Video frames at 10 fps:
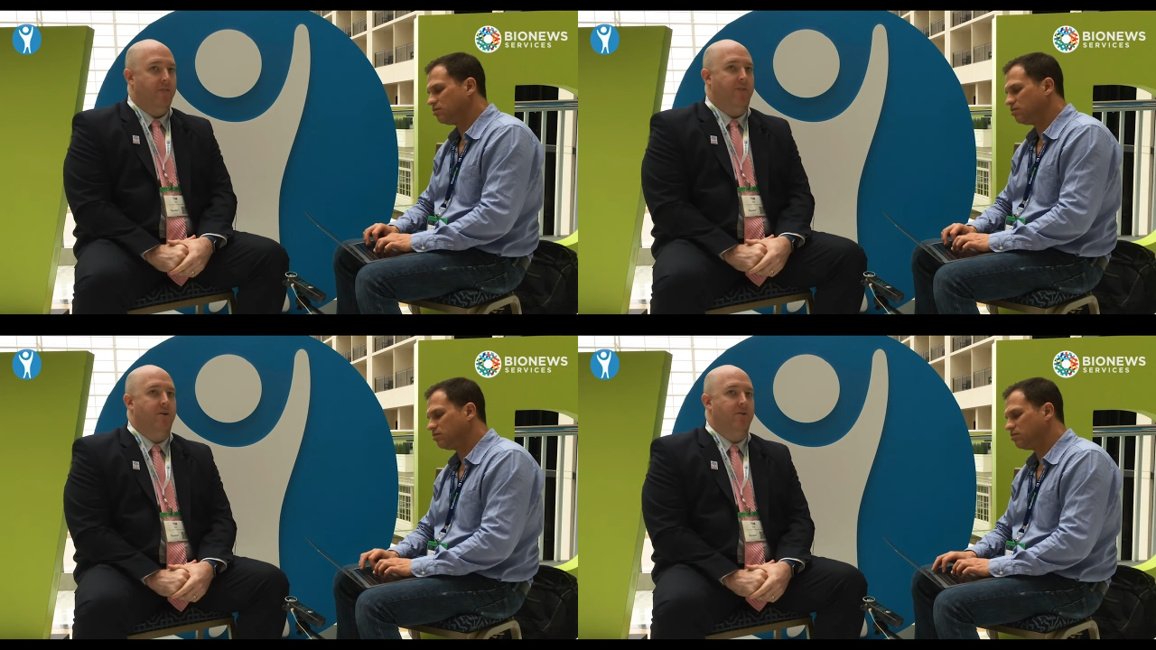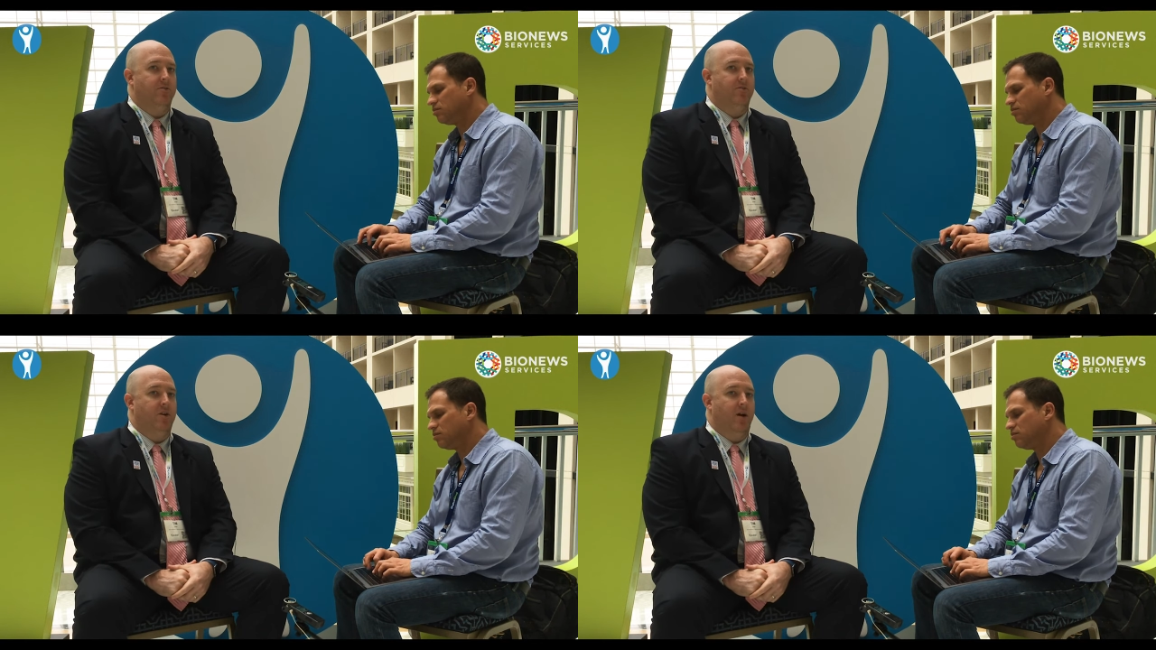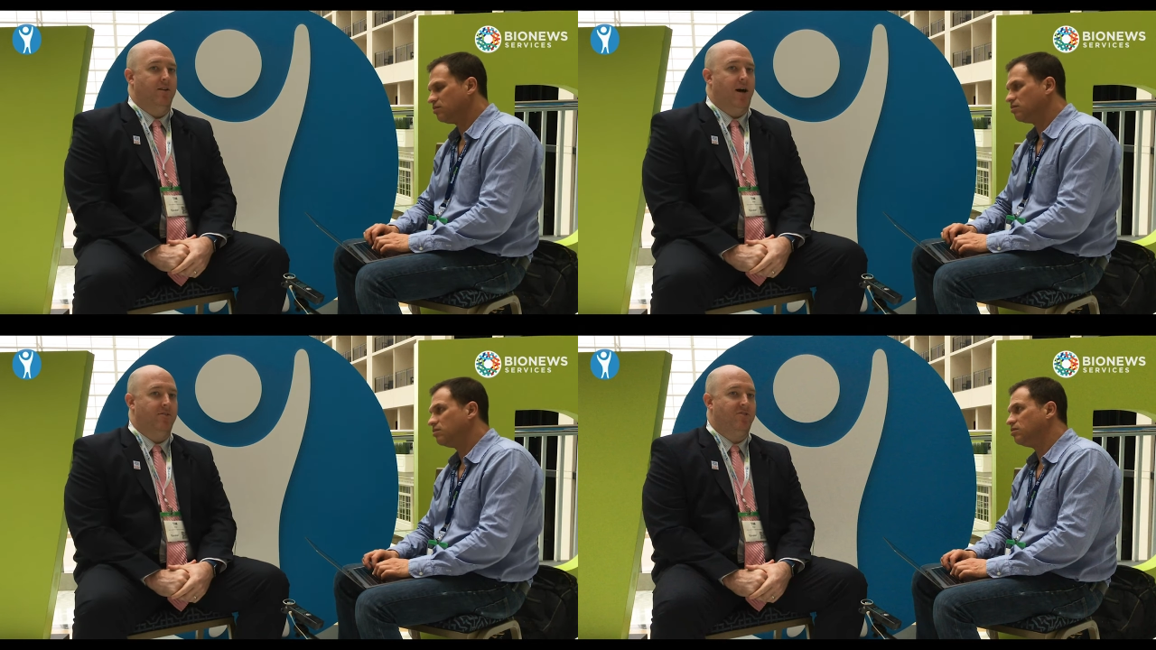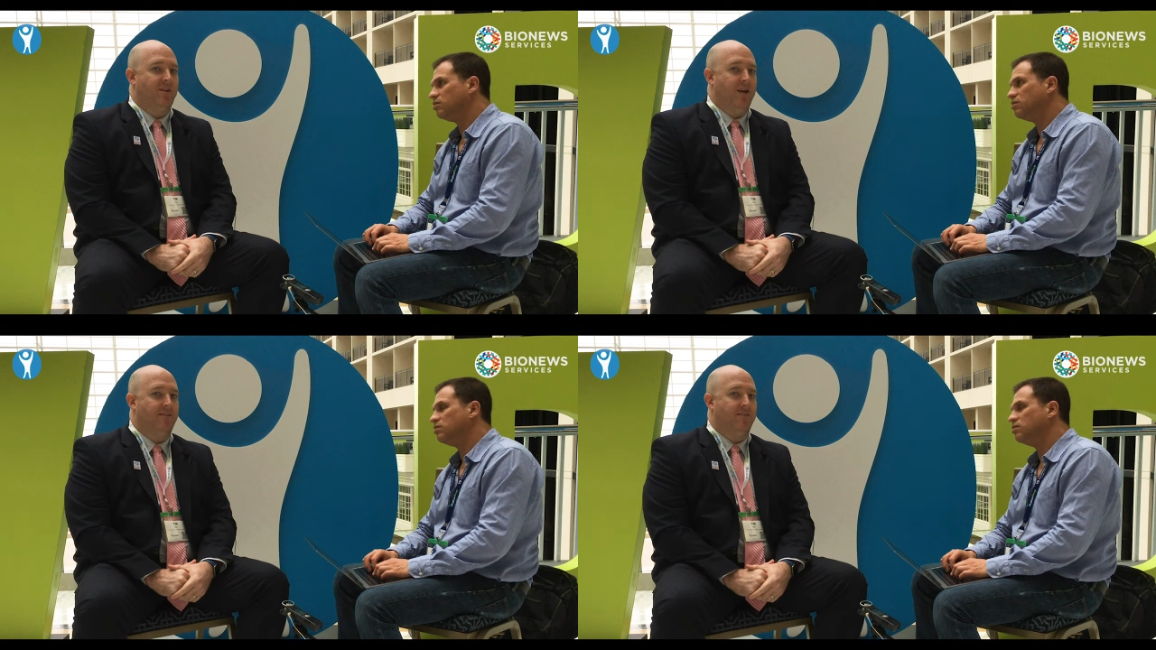Speaker 1: There's a lot of
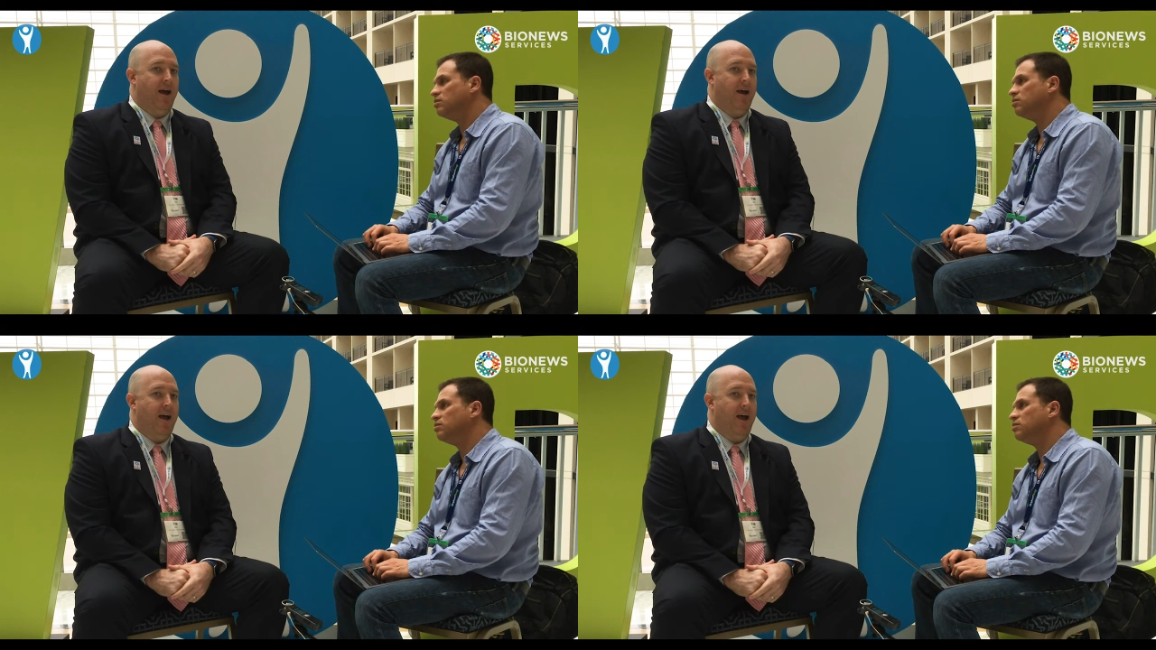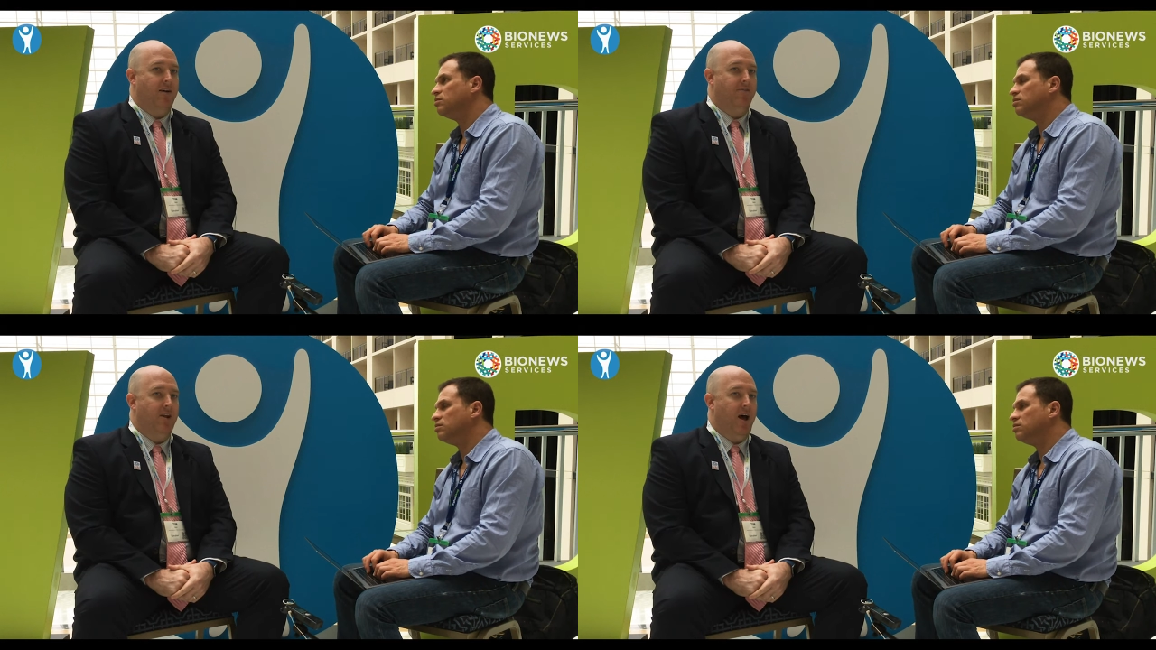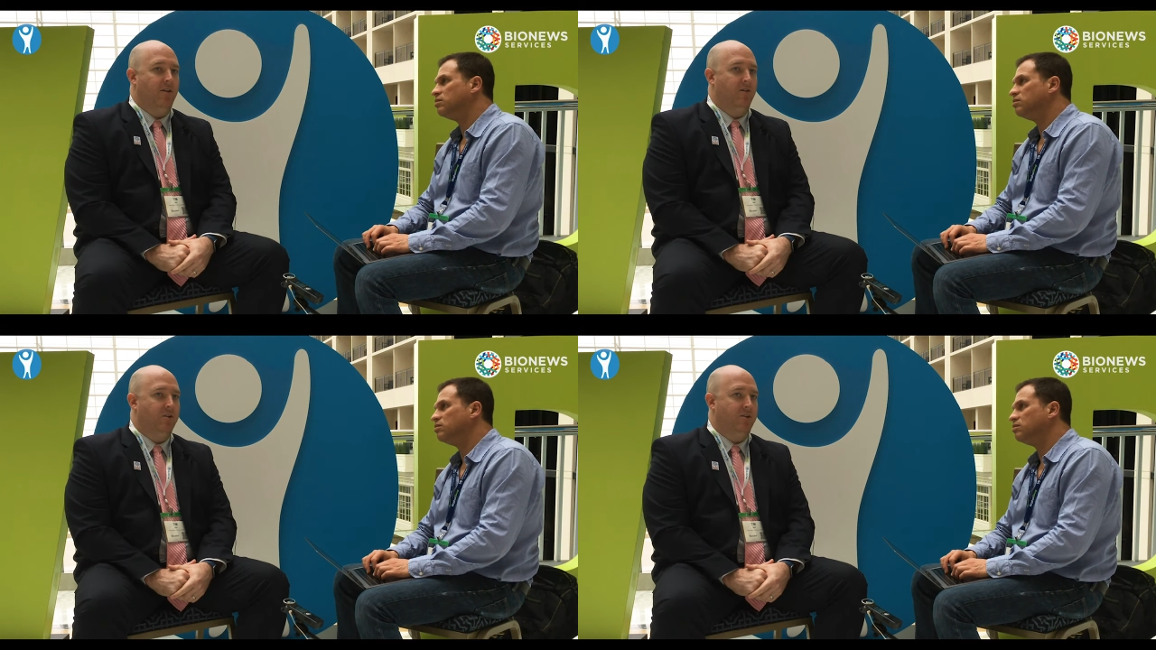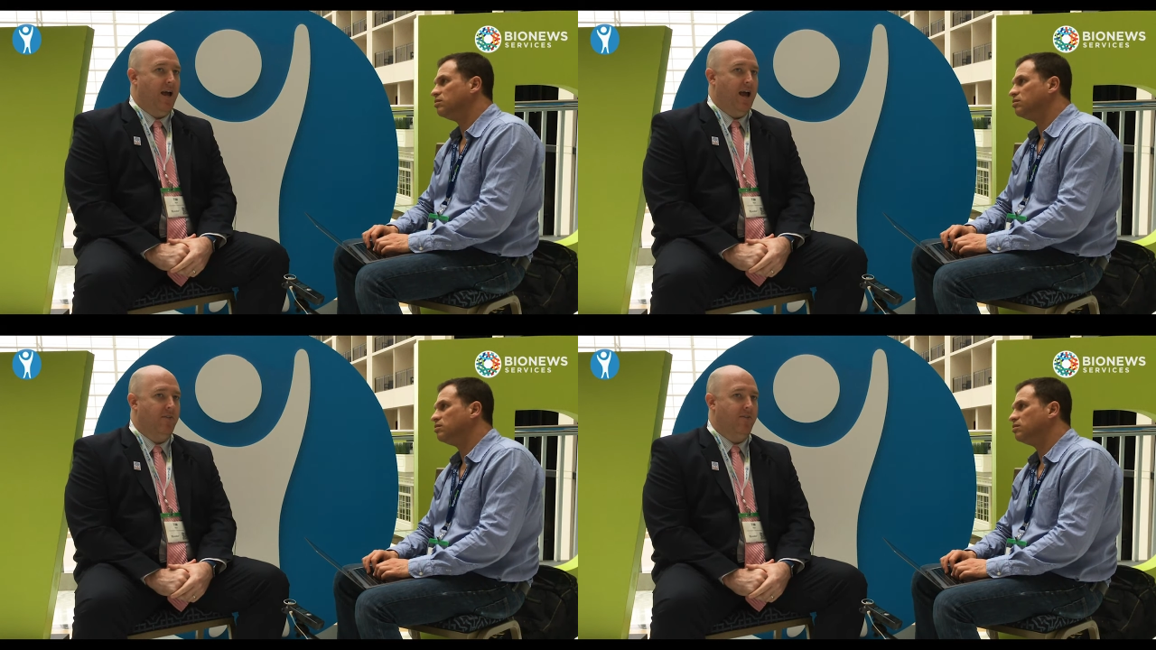states that have not
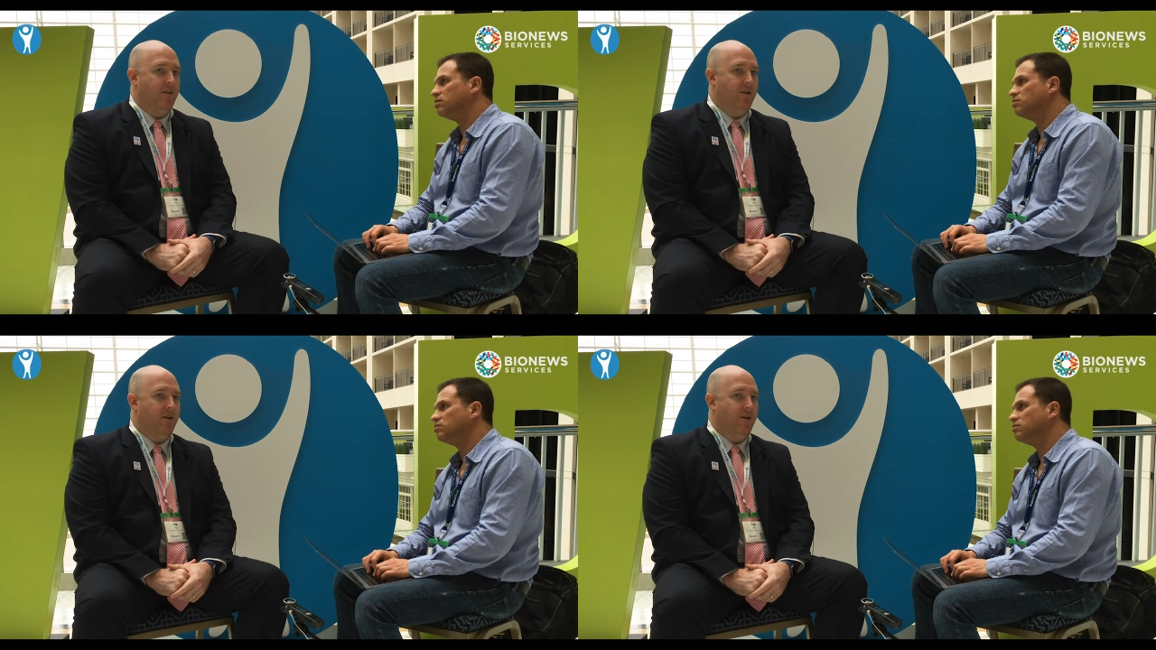looked at